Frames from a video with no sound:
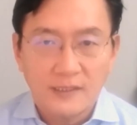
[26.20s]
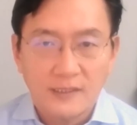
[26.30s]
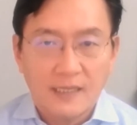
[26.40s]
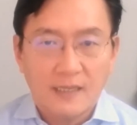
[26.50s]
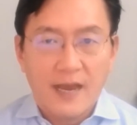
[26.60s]

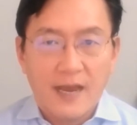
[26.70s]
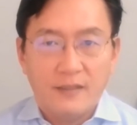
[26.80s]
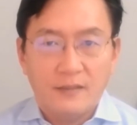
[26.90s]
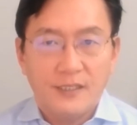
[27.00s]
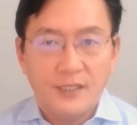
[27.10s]

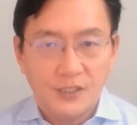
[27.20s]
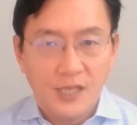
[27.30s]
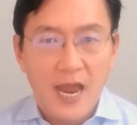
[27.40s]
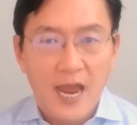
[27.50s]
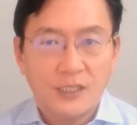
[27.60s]
deadline is
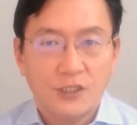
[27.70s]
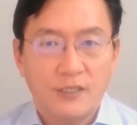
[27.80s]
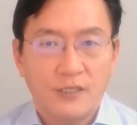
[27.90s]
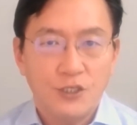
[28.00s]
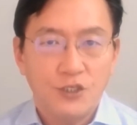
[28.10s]

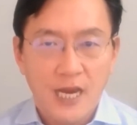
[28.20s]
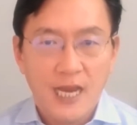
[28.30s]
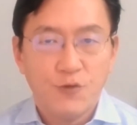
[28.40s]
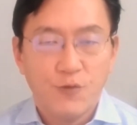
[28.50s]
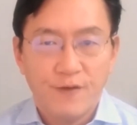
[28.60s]
actually
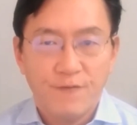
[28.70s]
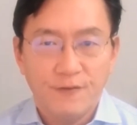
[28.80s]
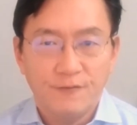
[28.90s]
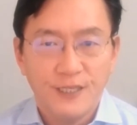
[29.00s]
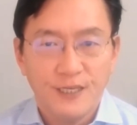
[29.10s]
January
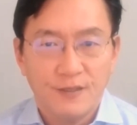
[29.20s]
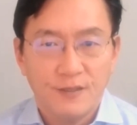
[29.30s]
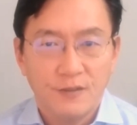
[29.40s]
15th